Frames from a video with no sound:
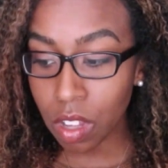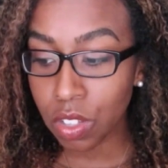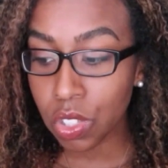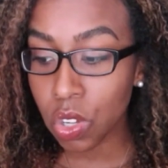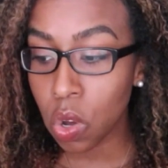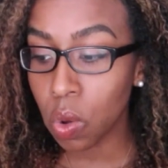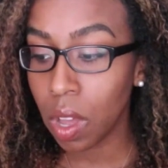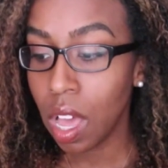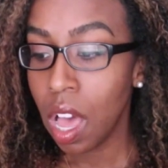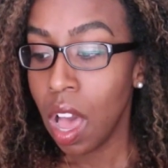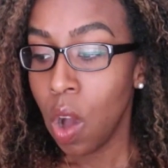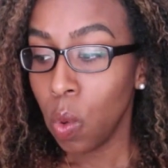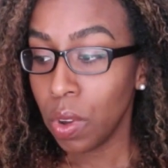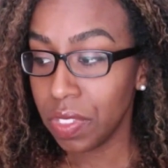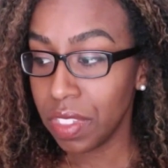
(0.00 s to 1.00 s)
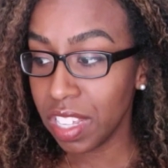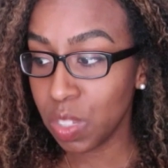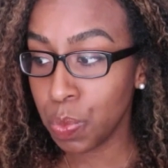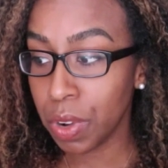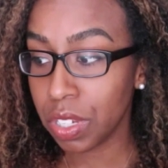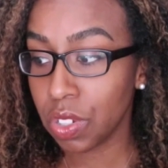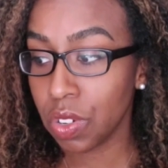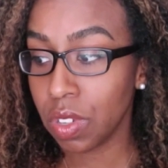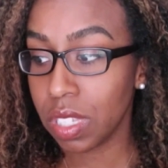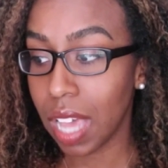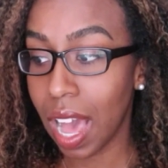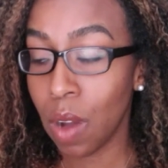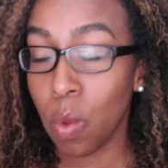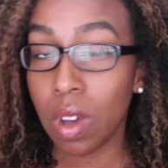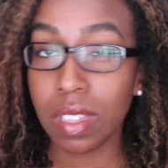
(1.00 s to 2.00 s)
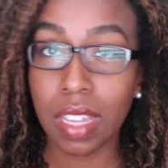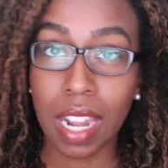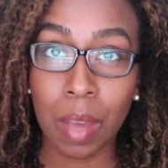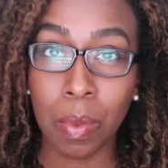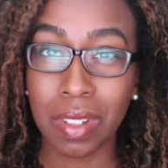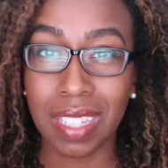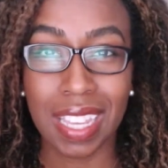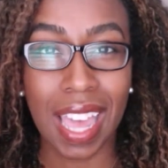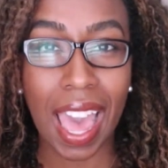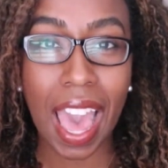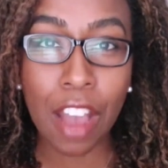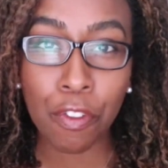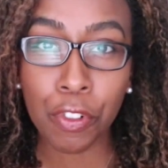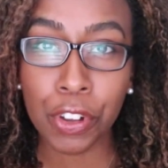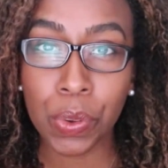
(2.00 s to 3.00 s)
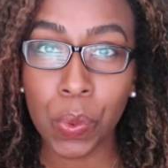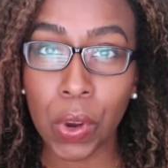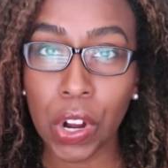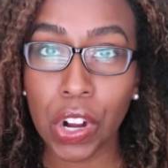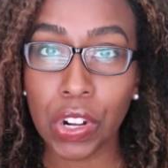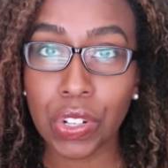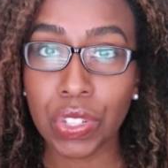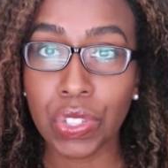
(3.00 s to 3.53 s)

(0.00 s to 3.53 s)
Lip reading: So with these bristles, I wasn't able to get everywhere,